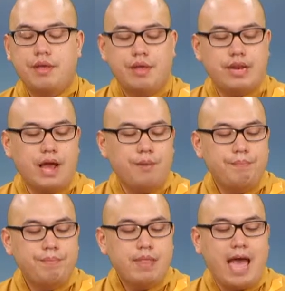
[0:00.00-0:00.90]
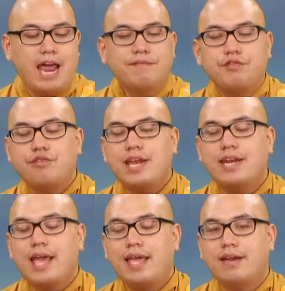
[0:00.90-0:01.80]
Now, out of greed,
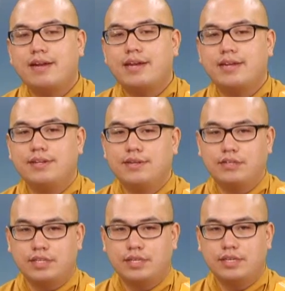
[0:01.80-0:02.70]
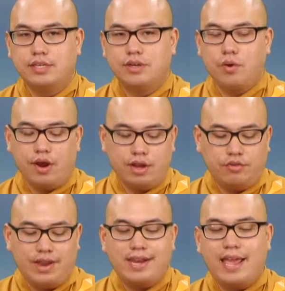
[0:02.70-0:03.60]
anger, and delusion, or
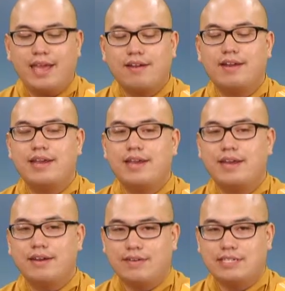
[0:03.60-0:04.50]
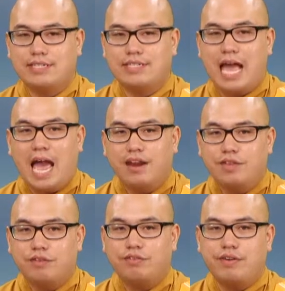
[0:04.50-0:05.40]
greed, anger, and ignorance, out of
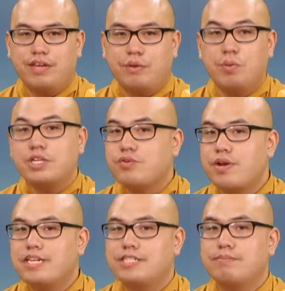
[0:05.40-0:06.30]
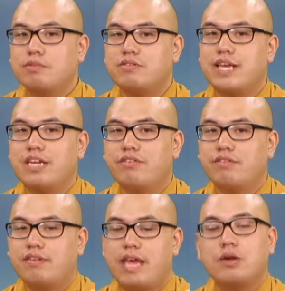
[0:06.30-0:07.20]
those 3, which one is the most
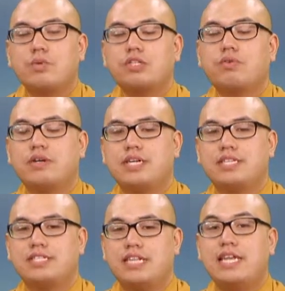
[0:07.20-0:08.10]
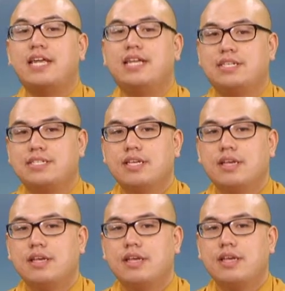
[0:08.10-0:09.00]
dangerous and which one is the deadliest?
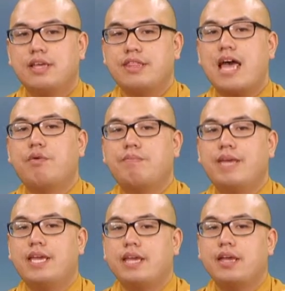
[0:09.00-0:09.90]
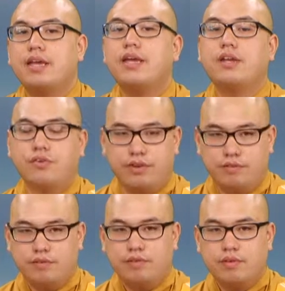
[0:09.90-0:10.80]
That would be
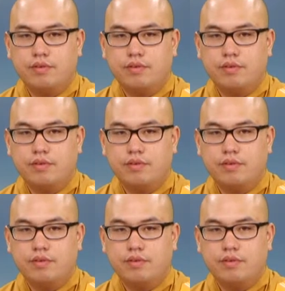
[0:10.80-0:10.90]
ignorance.